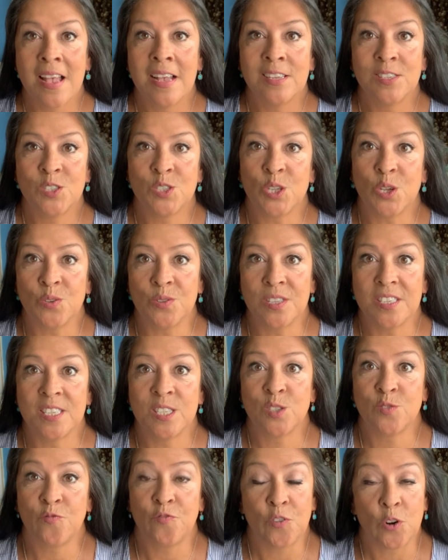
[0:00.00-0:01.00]
So
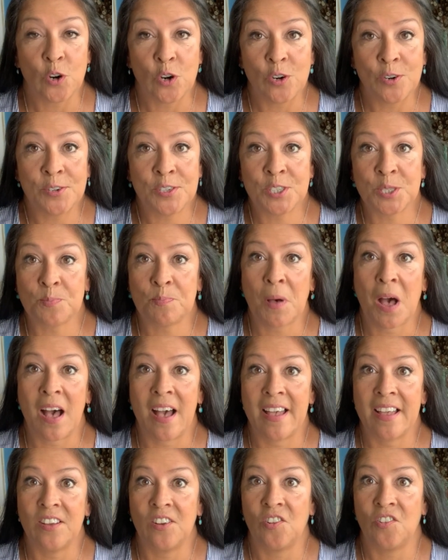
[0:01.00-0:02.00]
this first
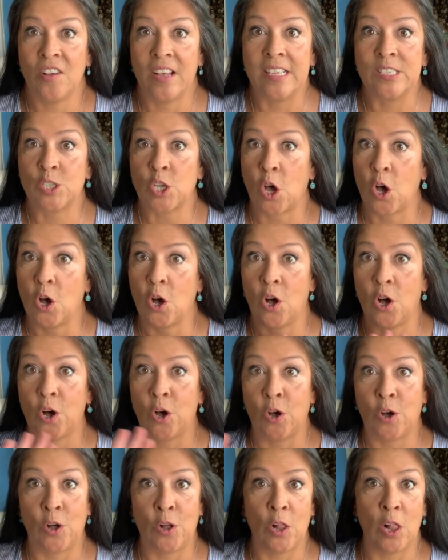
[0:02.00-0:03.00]
pile is
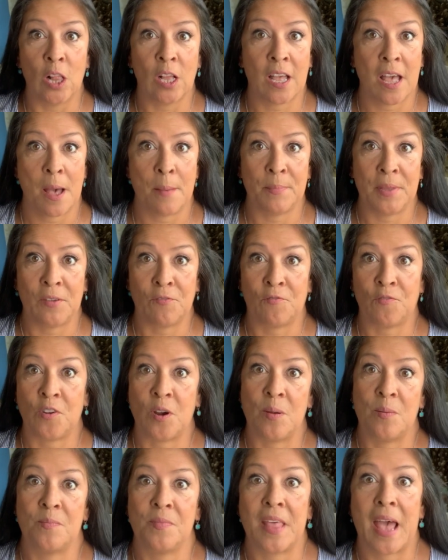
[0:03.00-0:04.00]
all coming
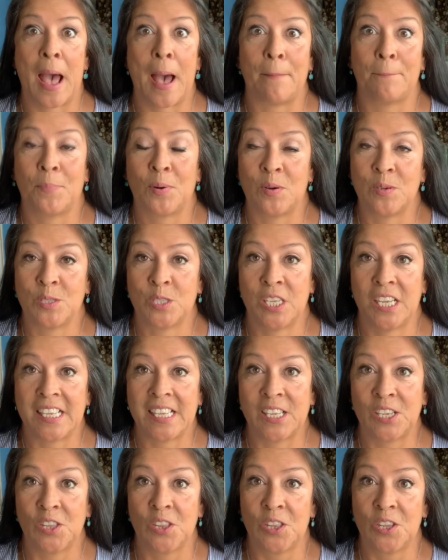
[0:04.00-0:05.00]
from that
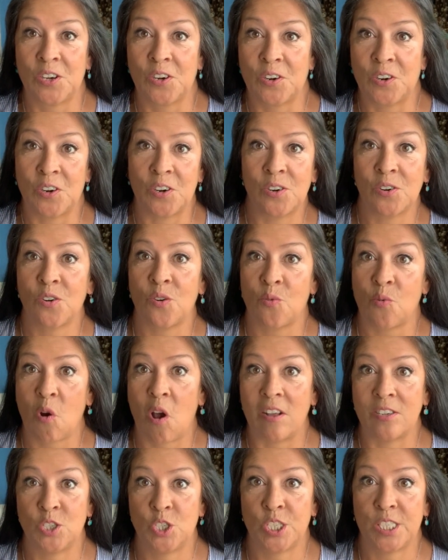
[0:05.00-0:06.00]
particular
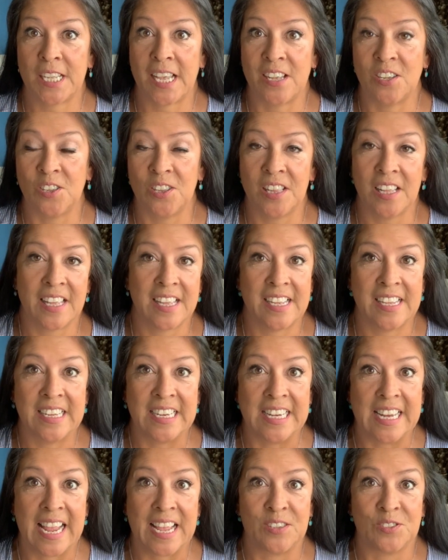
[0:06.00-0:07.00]
garage sale
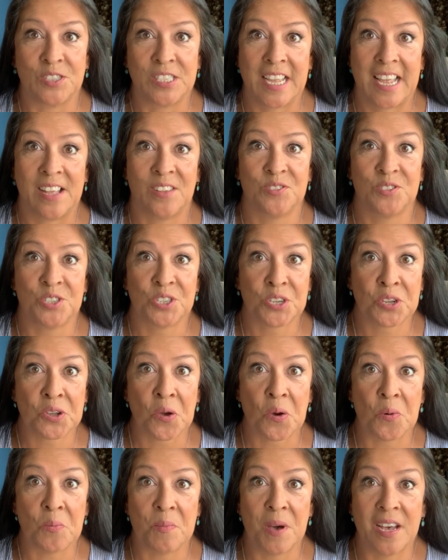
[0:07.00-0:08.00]
in downtown
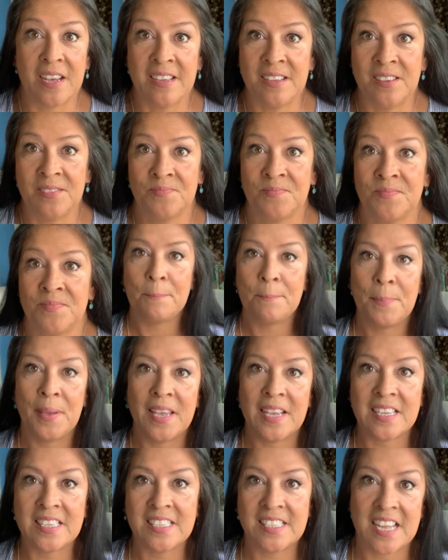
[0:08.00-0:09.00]
Tacoma. I
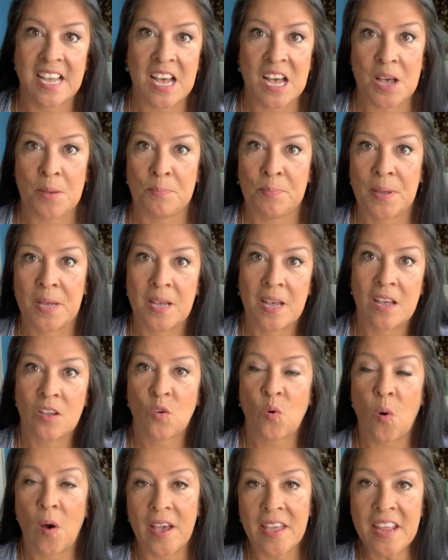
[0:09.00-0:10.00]
picked up
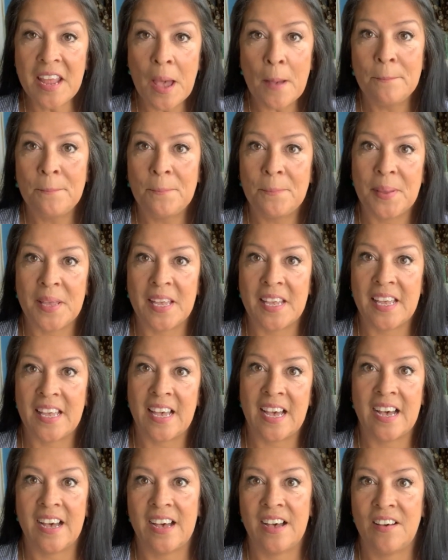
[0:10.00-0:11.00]
quite a bit
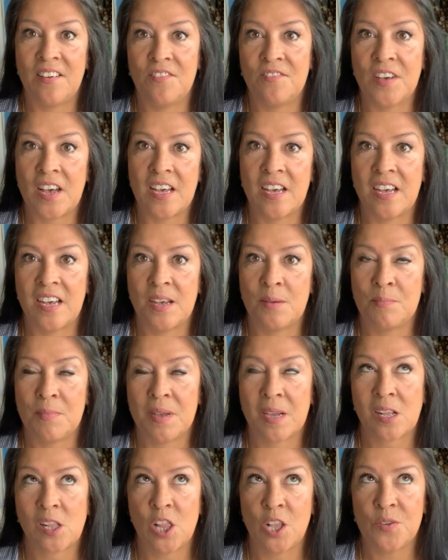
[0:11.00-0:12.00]
of
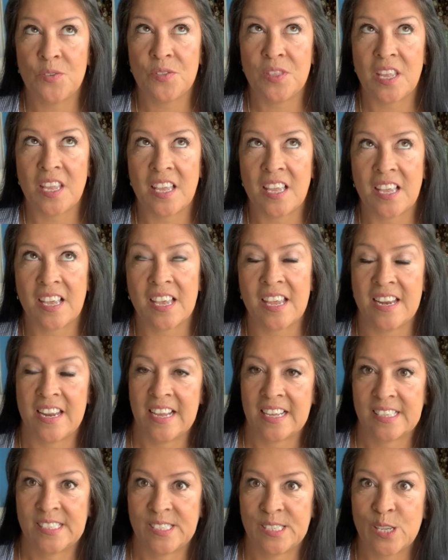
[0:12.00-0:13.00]
clothing and
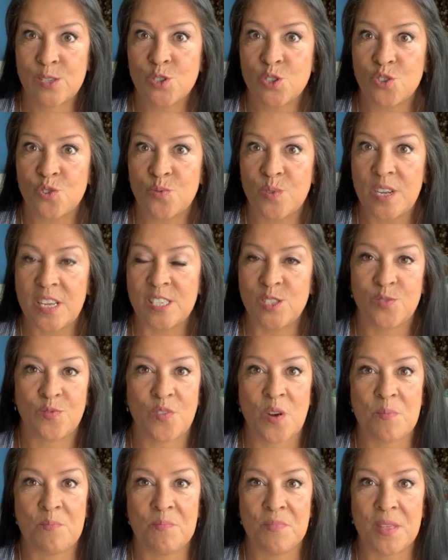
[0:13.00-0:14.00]
accessories
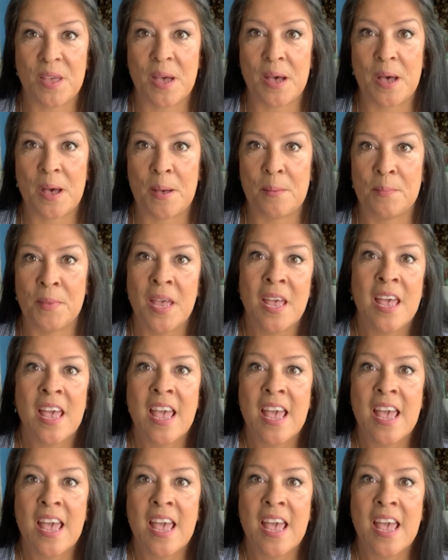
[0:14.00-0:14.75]
from them.